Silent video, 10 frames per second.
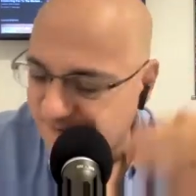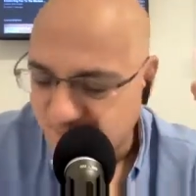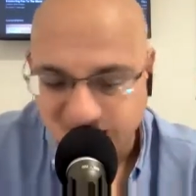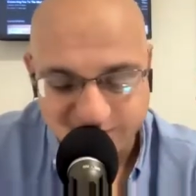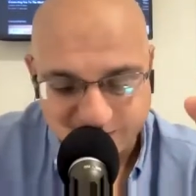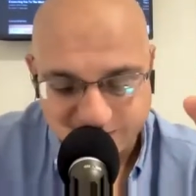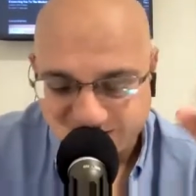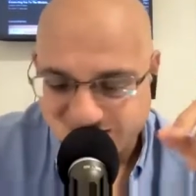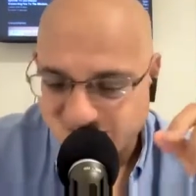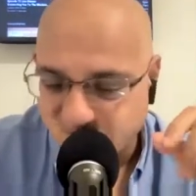whatever,
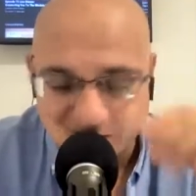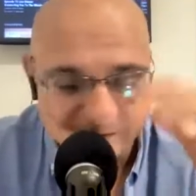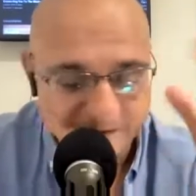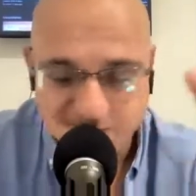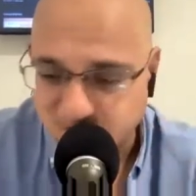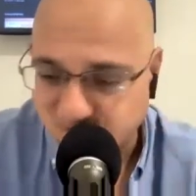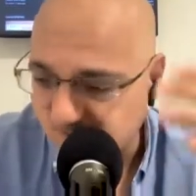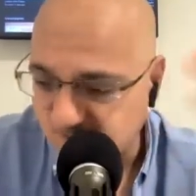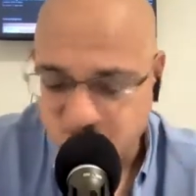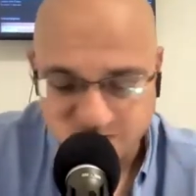or even three,
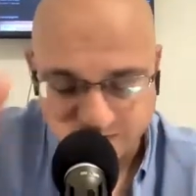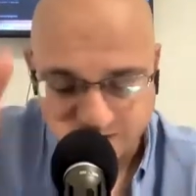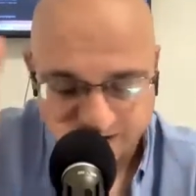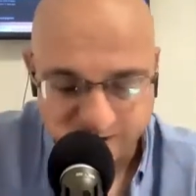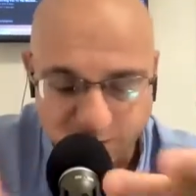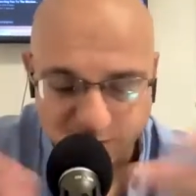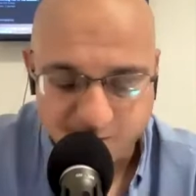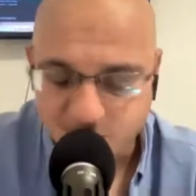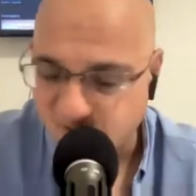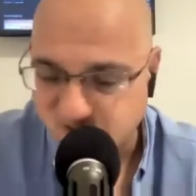divided in three or
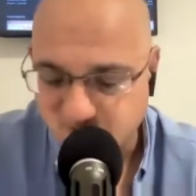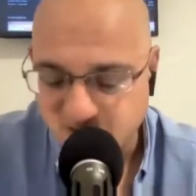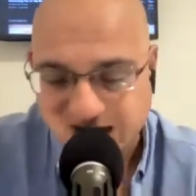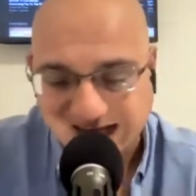four, whatever.